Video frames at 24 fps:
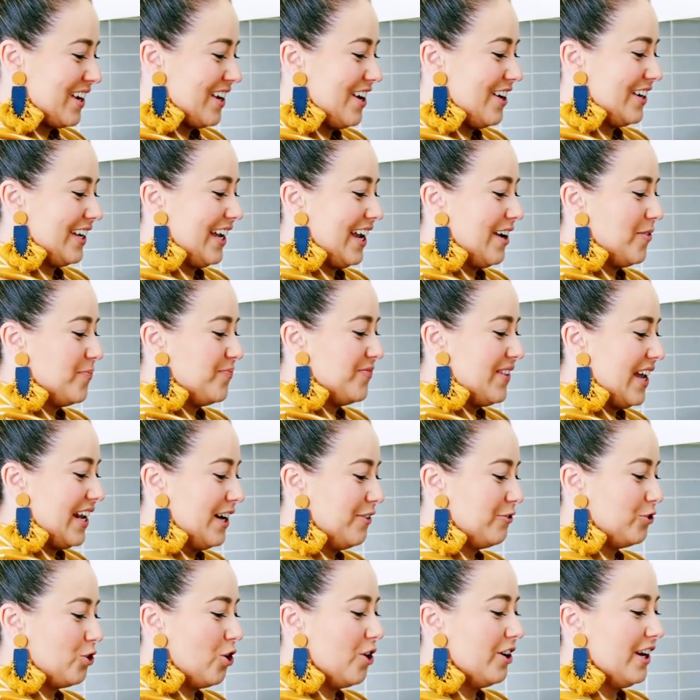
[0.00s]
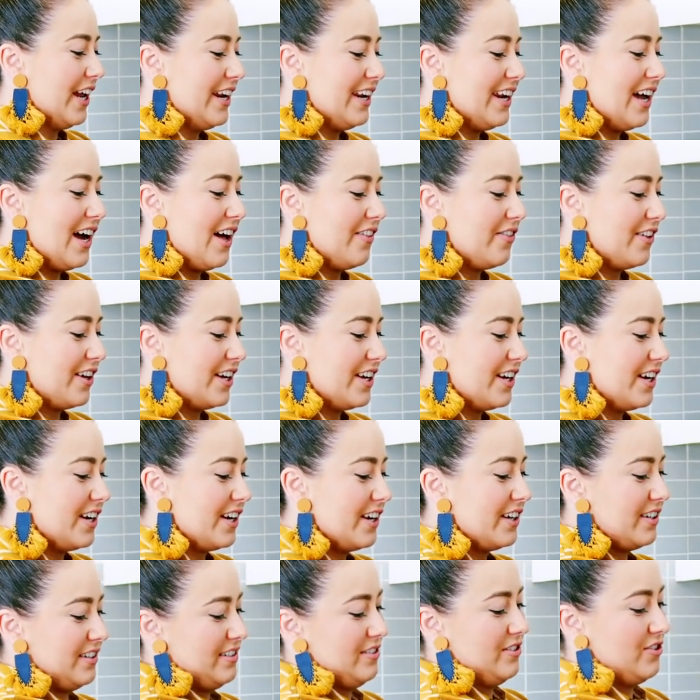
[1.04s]
Okay, and I've got
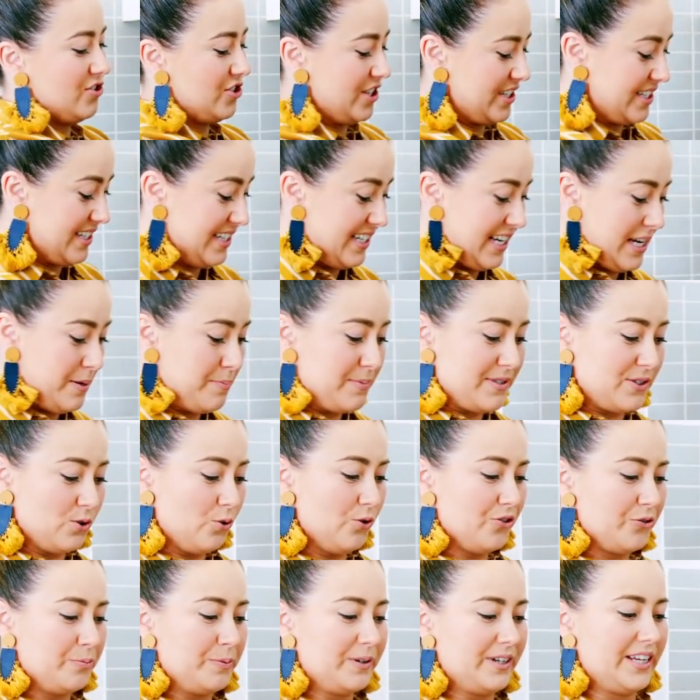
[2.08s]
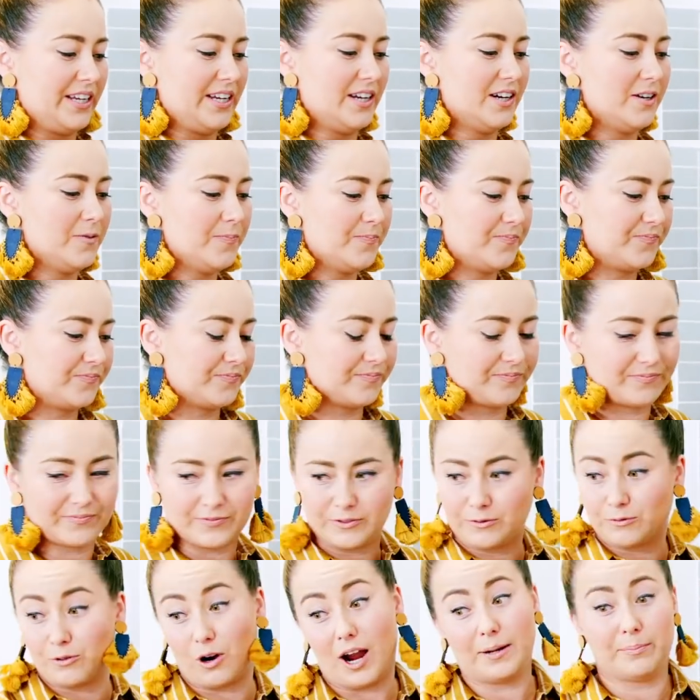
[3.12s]
another just deep saucepan here.
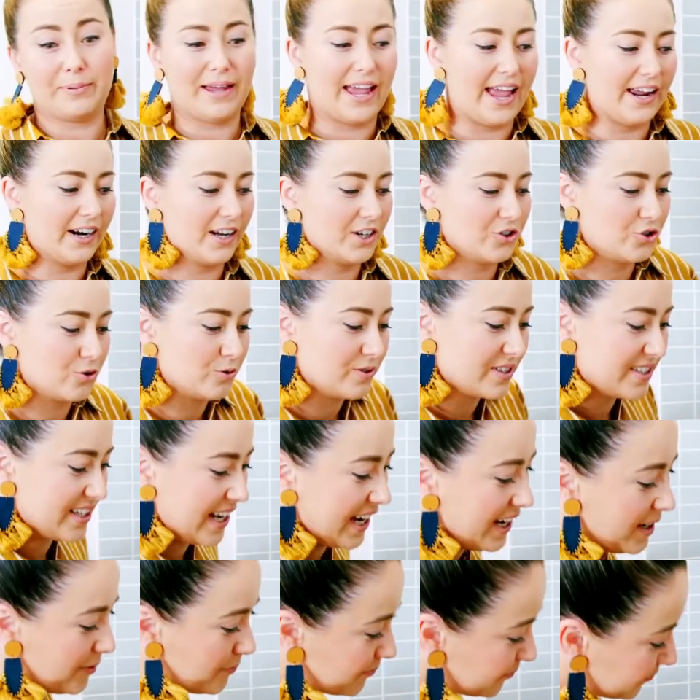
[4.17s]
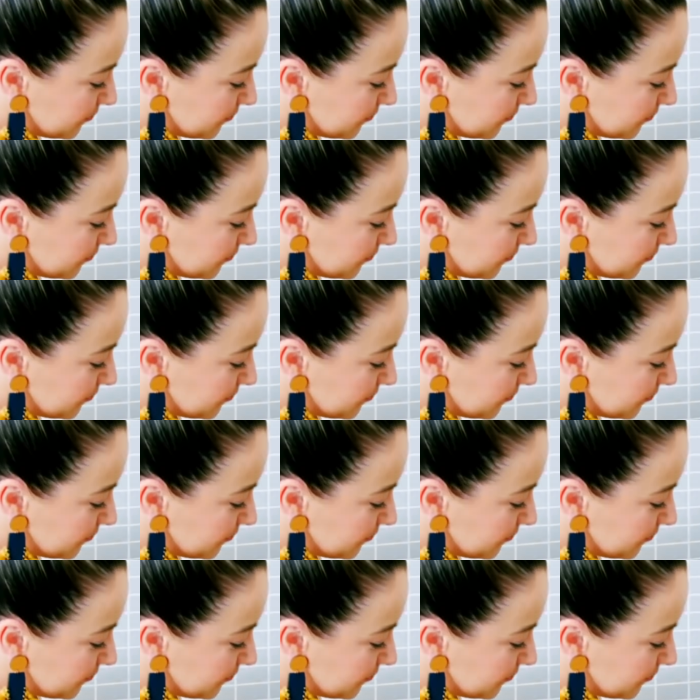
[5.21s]
Frying pan, I should say.